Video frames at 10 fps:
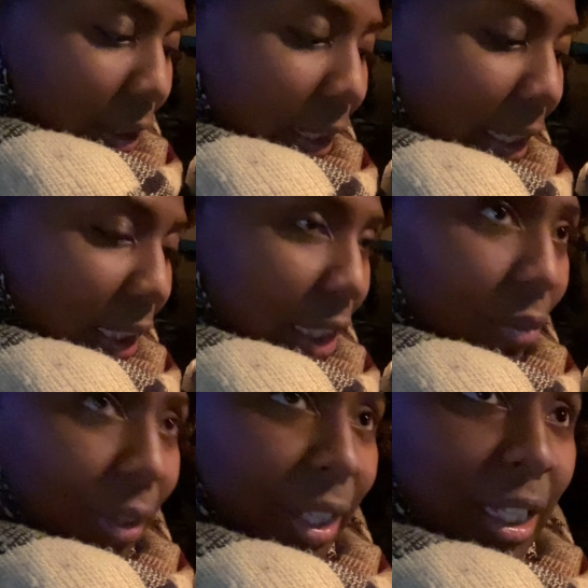and then
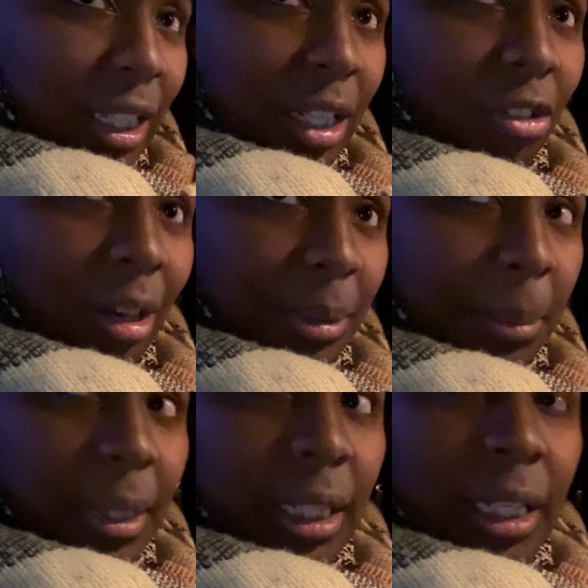we can grab
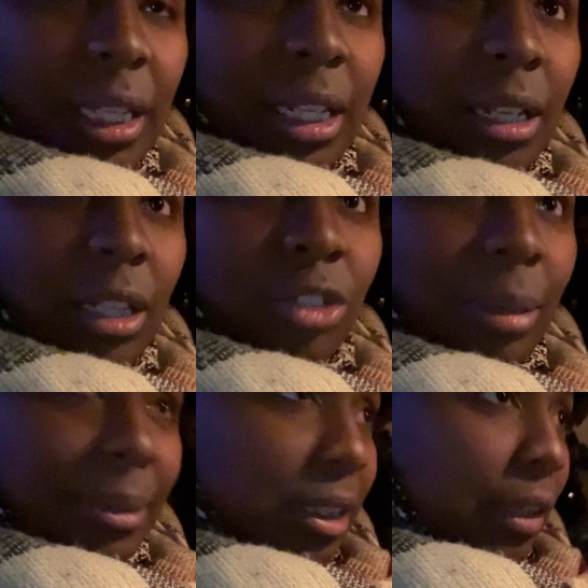something to eat, drop
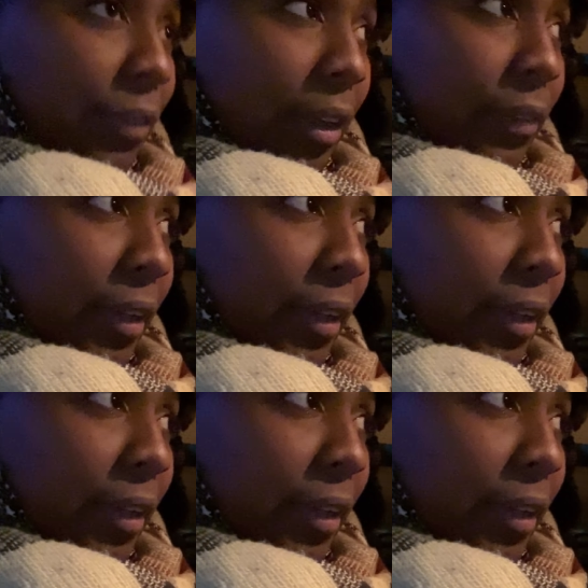the stuff off,